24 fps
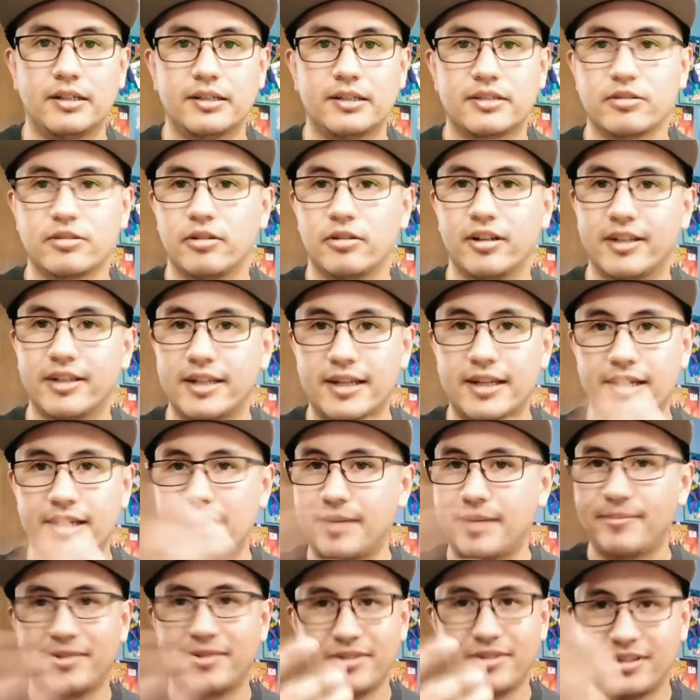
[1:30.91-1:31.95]
So
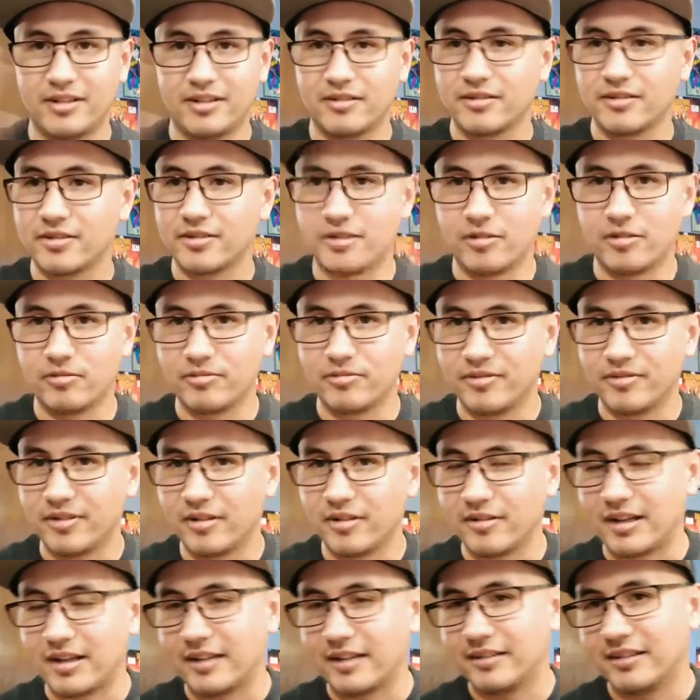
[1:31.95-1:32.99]
again, there's
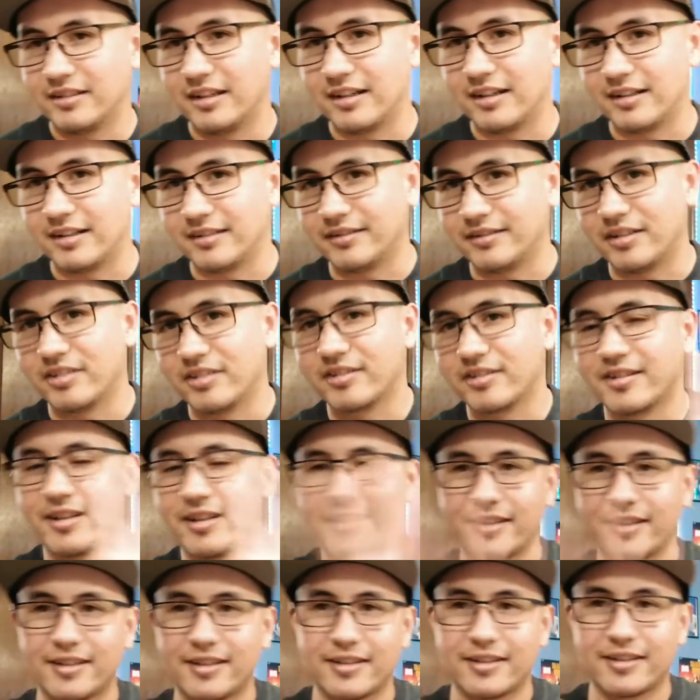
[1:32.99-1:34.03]

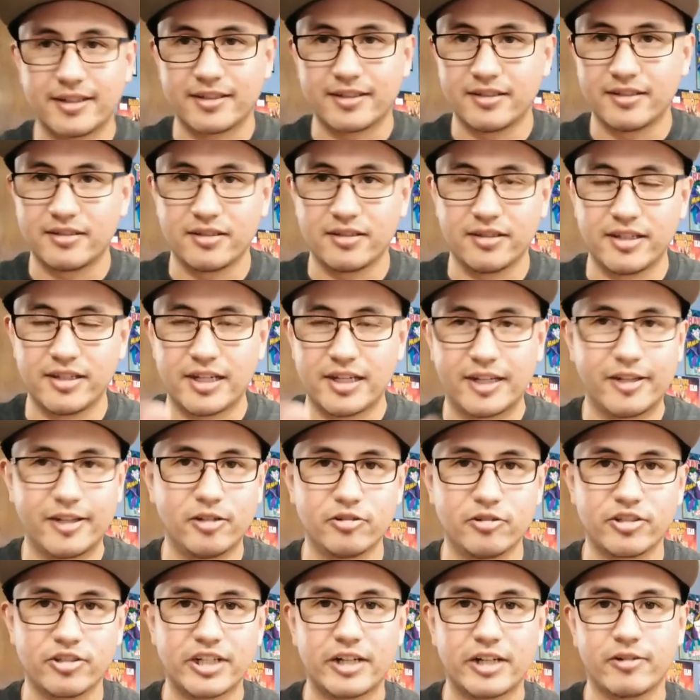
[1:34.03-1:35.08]
nothing connected to the
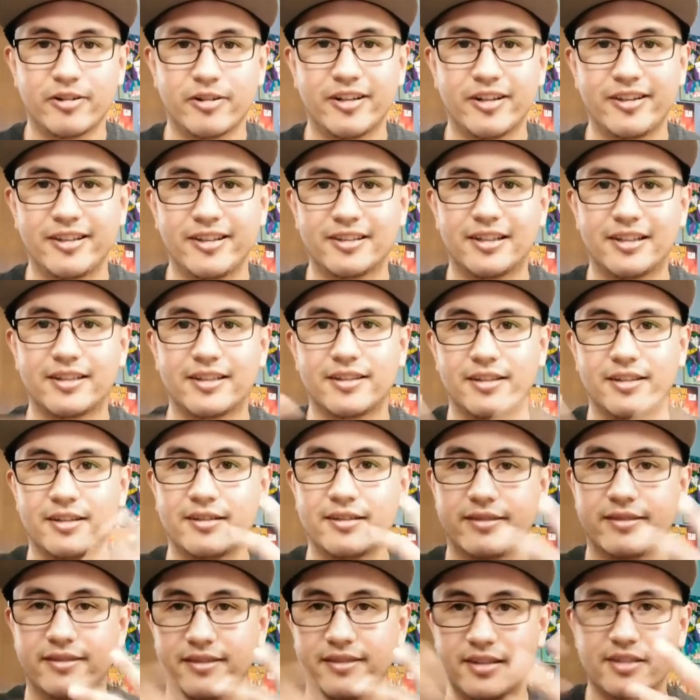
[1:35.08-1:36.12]
audio jack or anything like
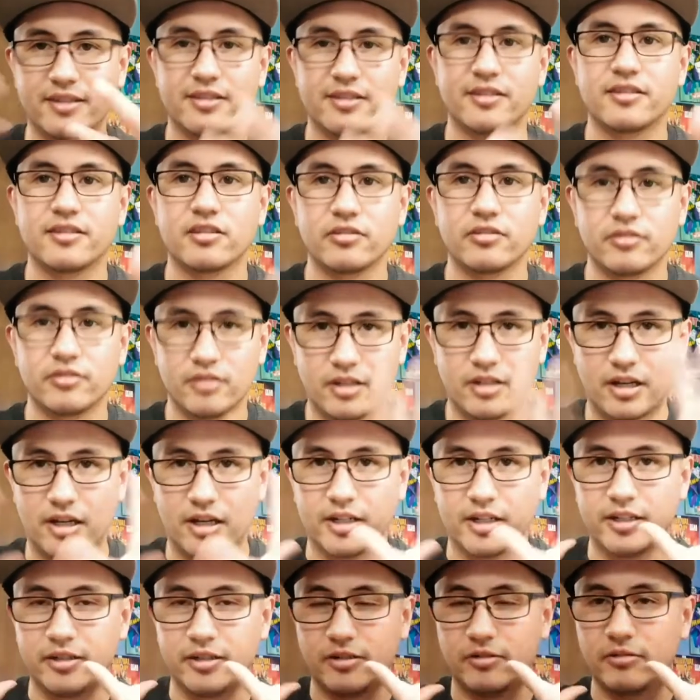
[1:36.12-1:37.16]
that. This is the
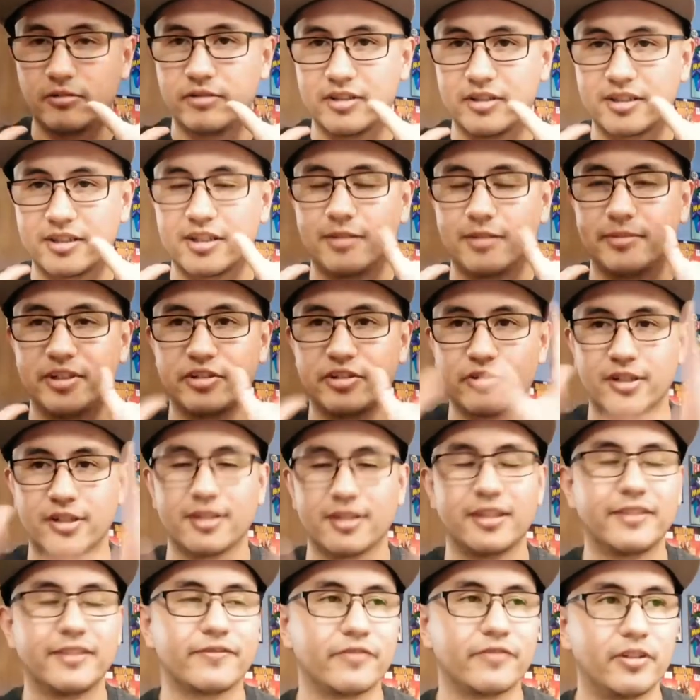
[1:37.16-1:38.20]
audio that's coming
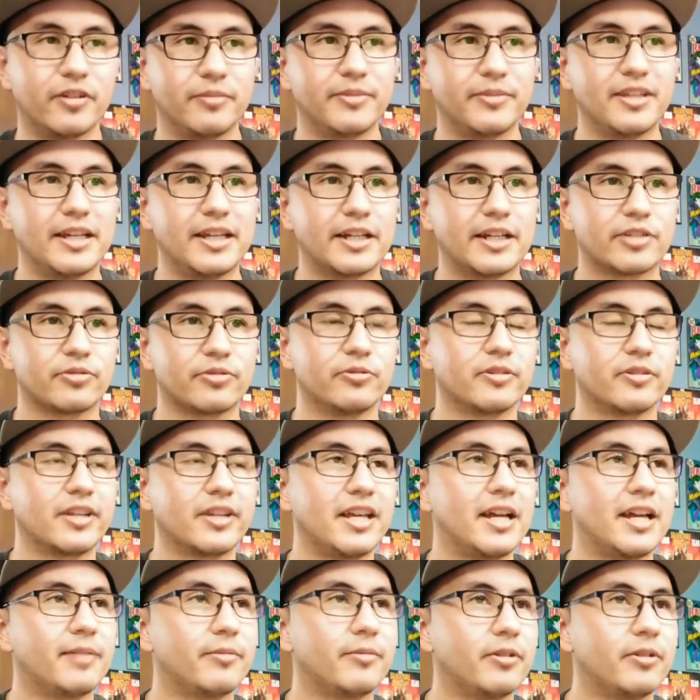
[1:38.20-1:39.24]
directly from the actual
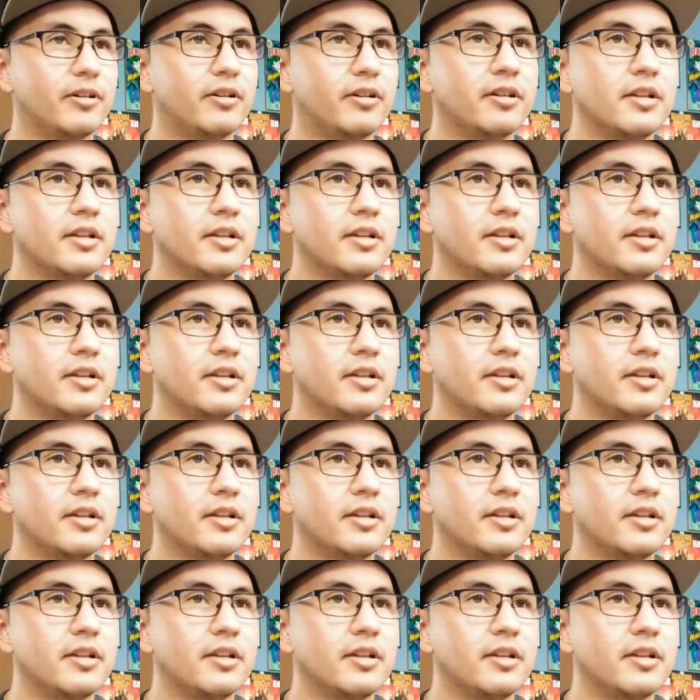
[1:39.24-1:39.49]
camera.